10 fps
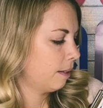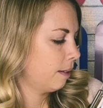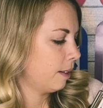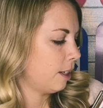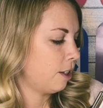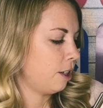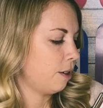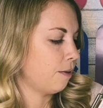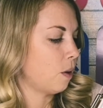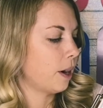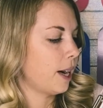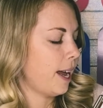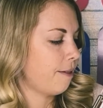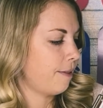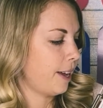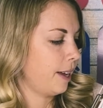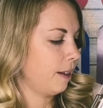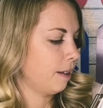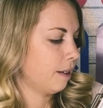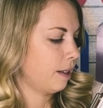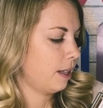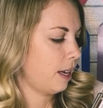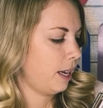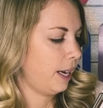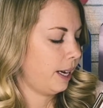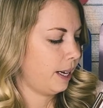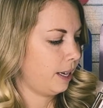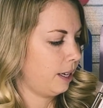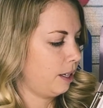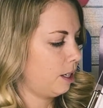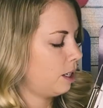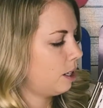let's do 4, FL and